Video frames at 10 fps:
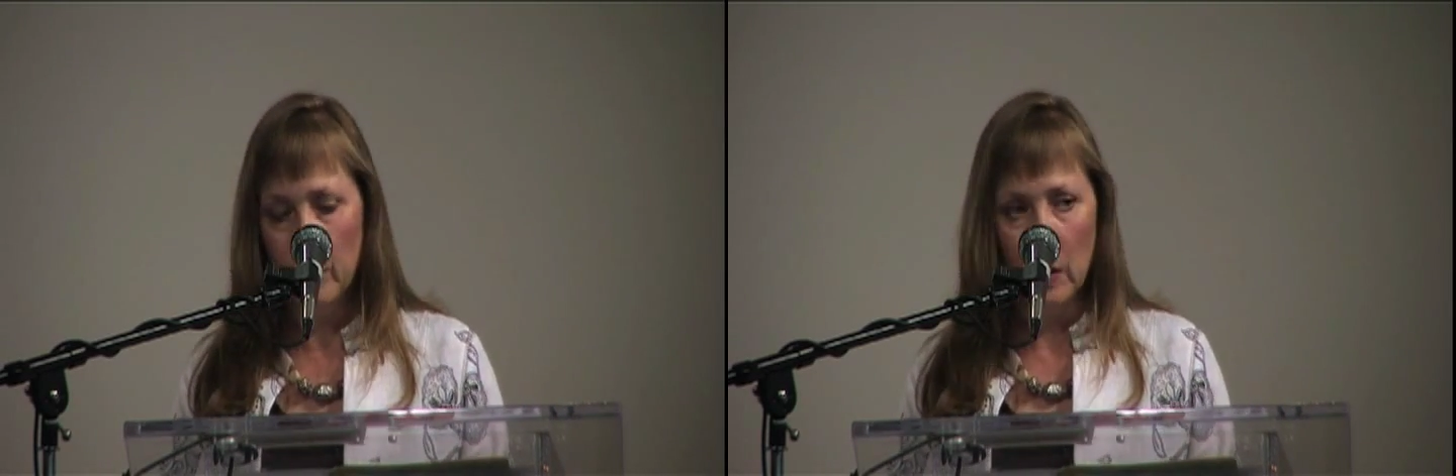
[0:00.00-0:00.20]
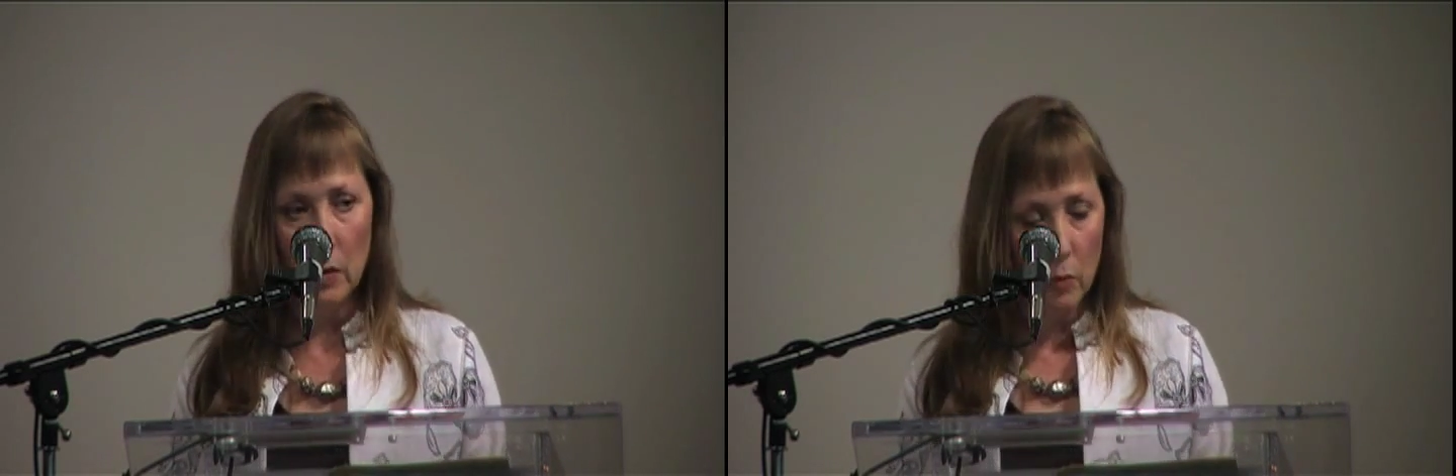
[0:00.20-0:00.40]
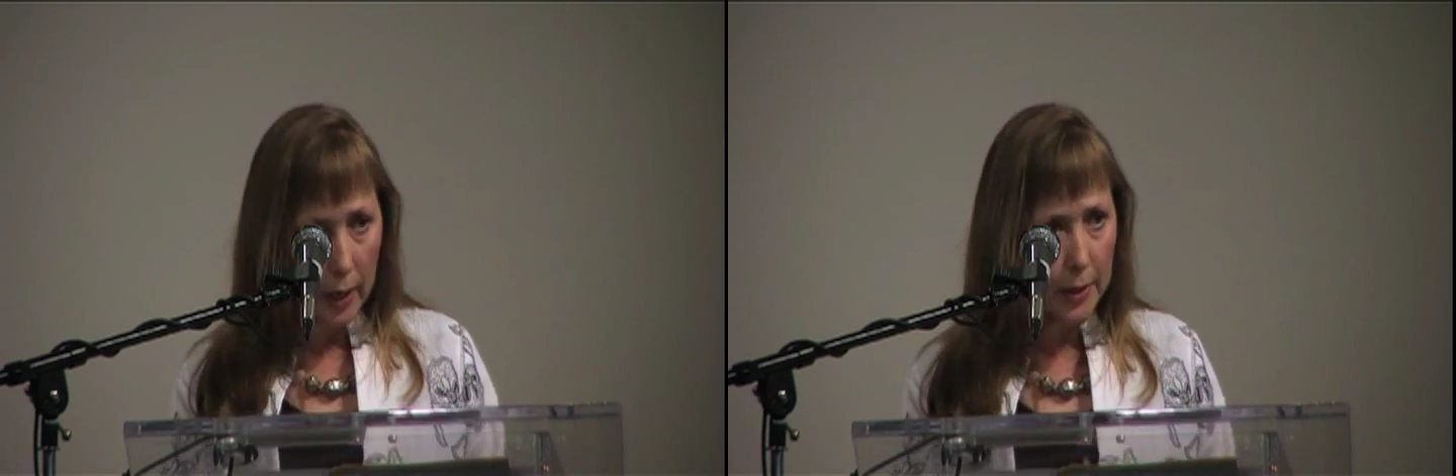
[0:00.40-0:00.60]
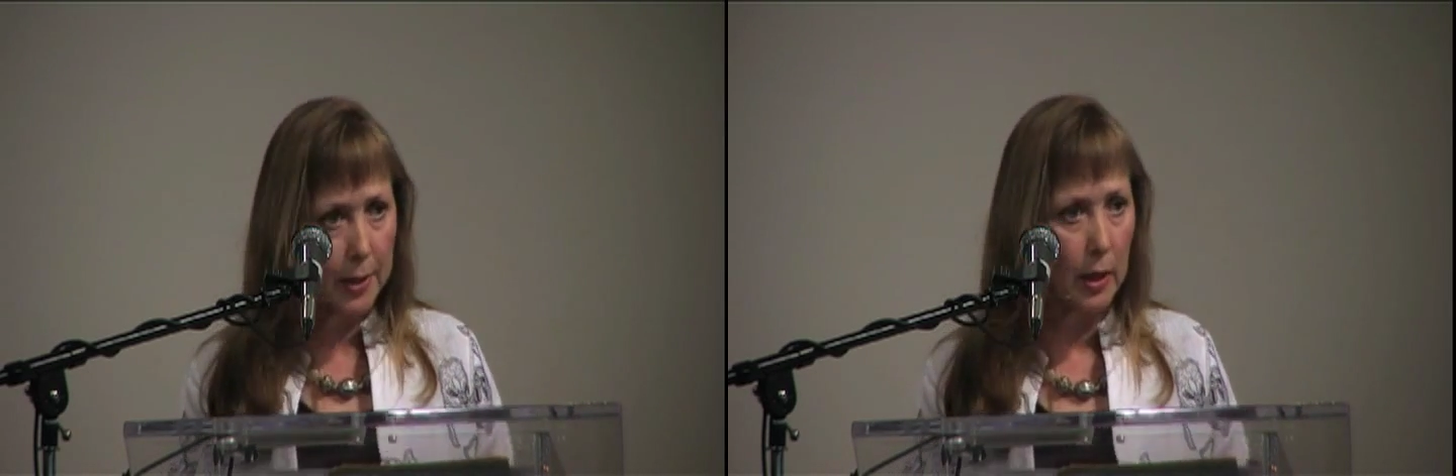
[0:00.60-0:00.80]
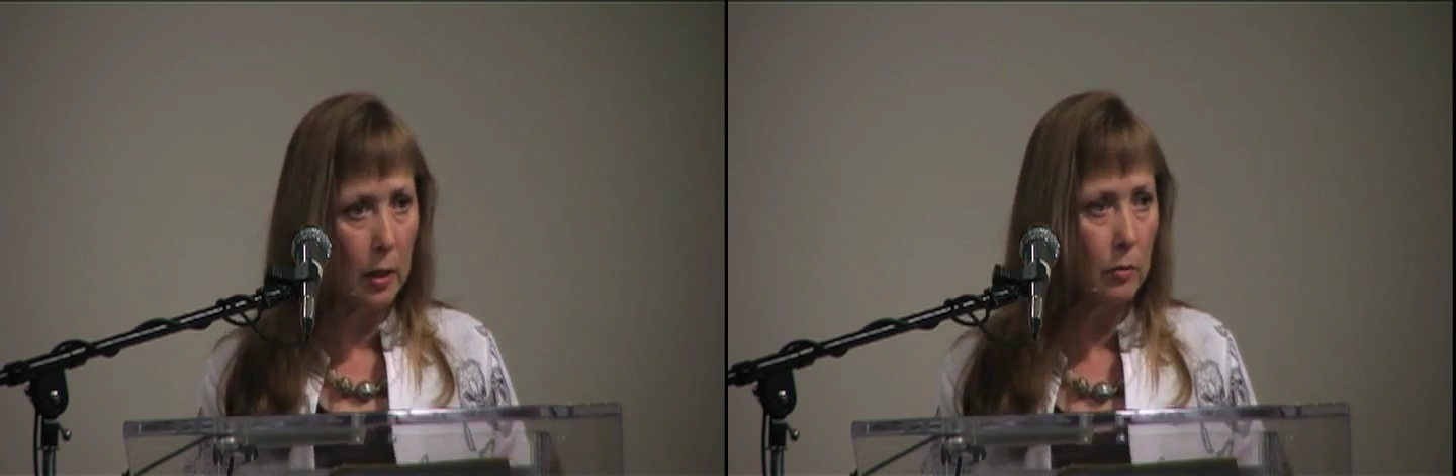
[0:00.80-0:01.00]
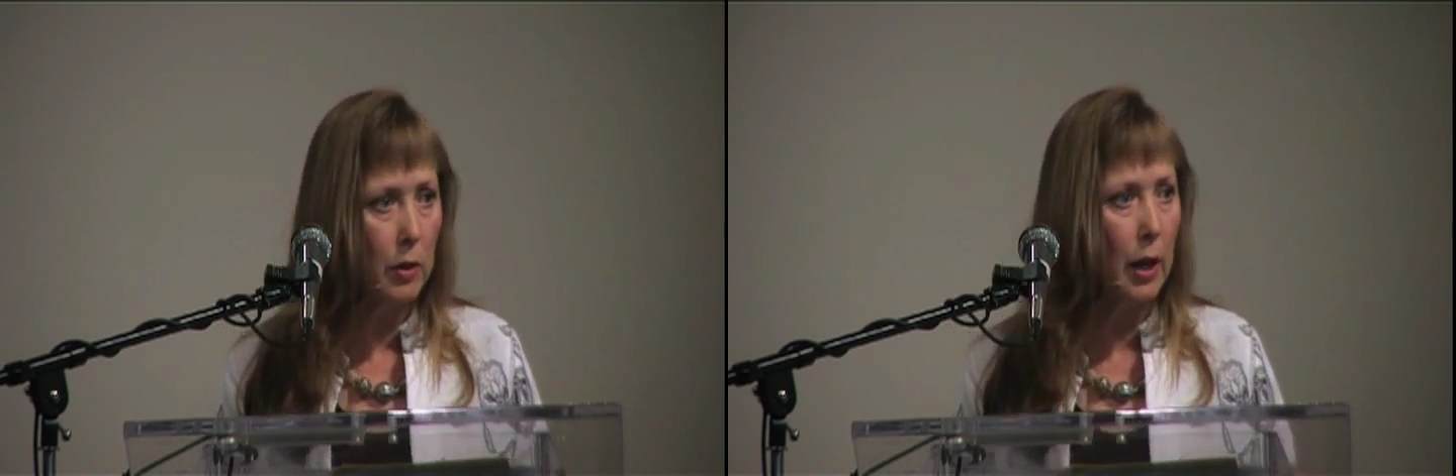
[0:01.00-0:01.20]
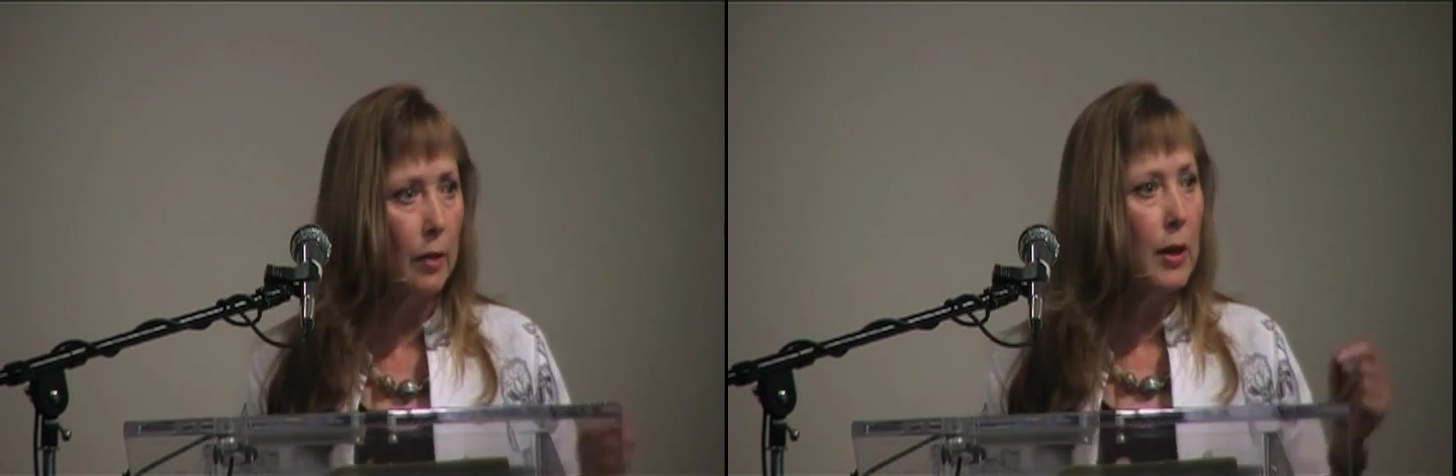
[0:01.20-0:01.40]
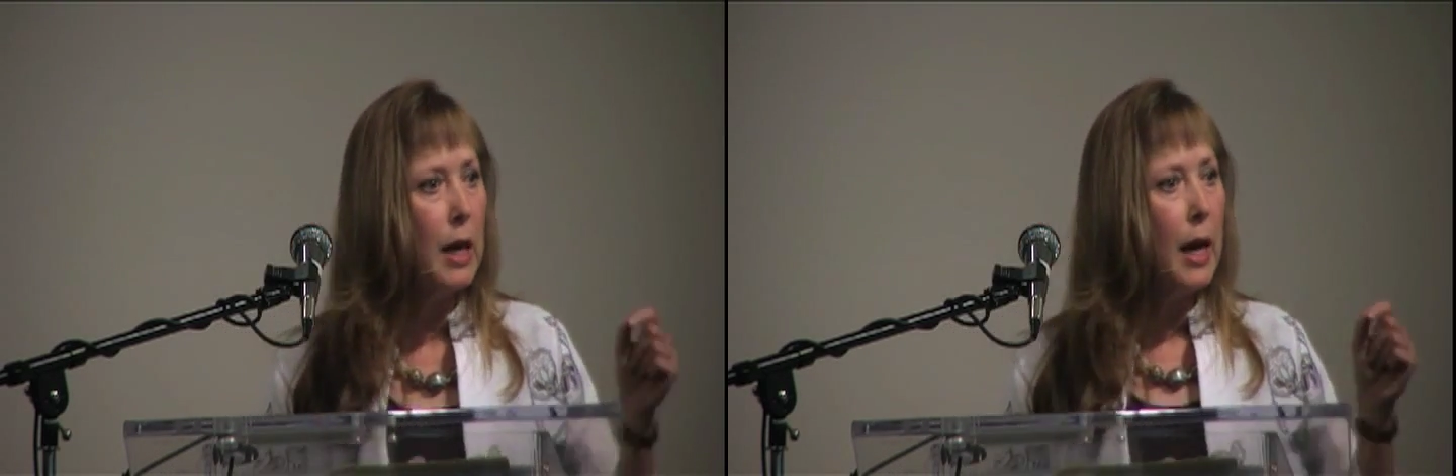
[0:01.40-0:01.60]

And the right side of life